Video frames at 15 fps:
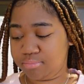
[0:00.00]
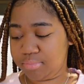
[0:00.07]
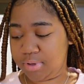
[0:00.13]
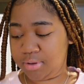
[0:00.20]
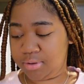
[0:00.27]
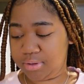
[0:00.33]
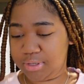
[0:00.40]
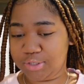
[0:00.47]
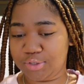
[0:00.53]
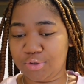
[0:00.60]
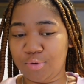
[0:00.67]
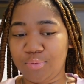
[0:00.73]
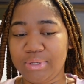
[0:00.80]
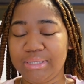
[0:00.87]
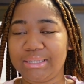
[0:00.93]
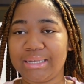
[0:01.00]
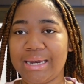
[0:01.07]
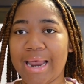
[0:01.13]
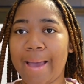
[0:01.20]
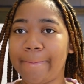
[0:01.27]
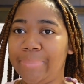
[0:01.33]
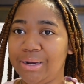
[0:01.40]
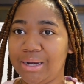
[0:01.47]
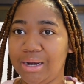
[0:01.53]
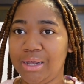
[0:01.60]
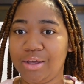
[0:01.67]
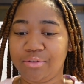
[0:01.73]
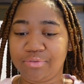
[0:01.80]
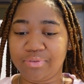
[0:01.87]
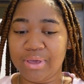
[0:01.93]
There's no need to not put
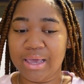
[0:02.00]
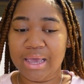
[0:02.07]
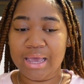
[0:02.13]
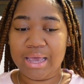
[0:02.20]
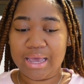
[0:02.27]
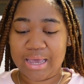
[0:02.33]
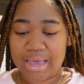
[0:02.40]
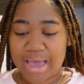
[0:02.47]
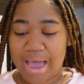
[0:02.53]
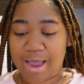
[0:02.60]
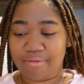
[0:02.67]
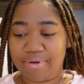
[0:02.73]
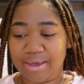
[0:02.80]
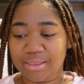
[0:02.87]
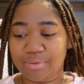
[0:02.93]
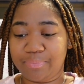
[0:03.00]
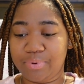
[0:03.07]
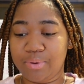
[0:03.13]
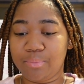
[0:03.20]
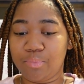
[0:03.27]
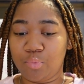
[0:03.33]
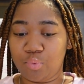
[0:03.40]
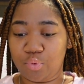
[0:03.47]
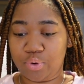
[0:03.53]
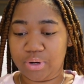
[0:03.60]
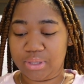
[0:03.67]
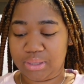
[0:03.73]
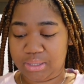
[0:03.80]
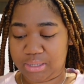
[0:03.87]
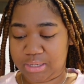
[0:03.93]
enough. I'd rather put more
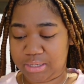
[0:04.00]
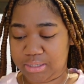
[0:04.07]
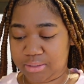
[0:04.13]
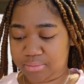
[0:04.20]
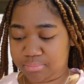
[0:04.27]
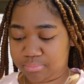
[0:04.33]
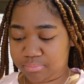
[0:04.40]
than